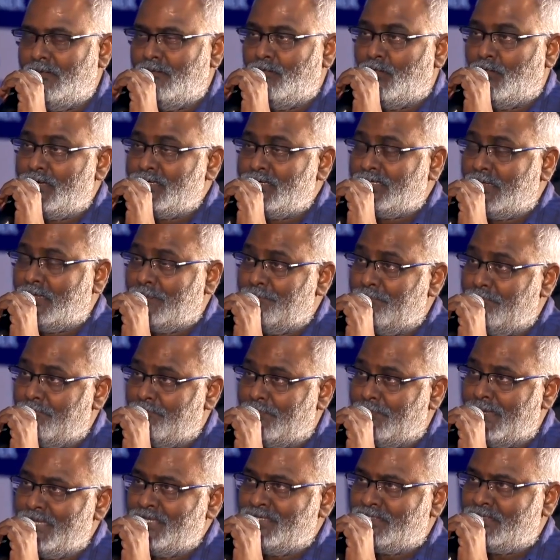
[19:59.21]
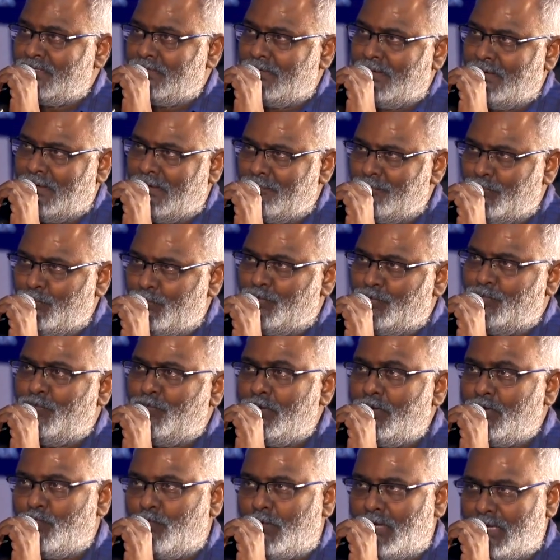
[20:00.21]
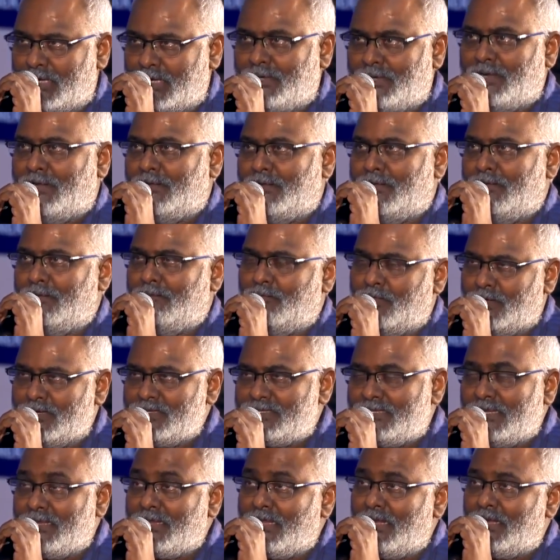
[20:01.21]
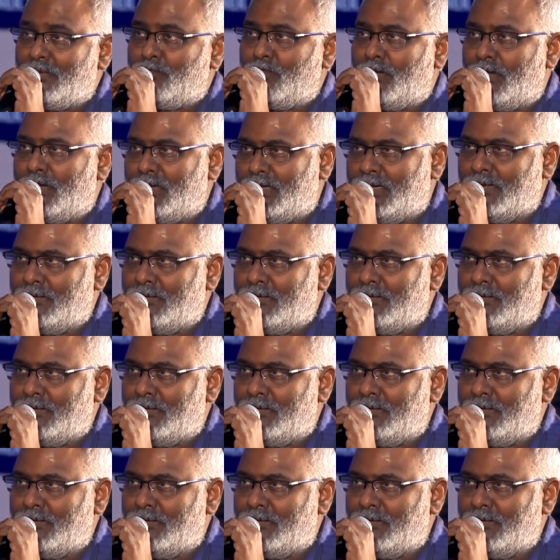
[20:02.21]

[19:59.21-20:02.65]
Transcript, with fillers: What is the best and beautiful quality? One single quality